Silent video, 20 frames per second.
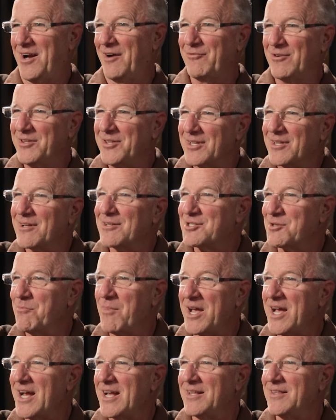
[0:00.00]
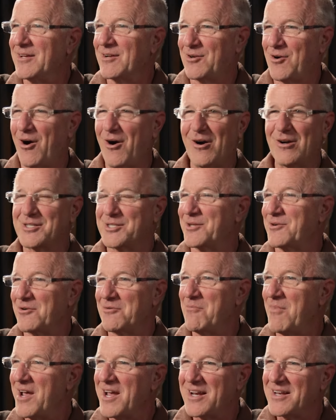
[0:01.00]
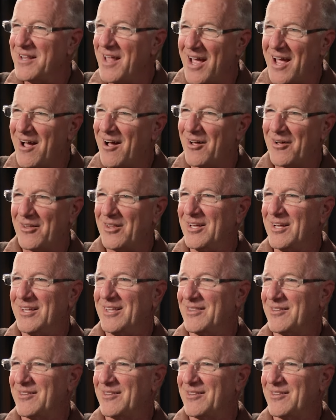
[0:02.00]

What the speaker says: everything that's made, the cars that are made now,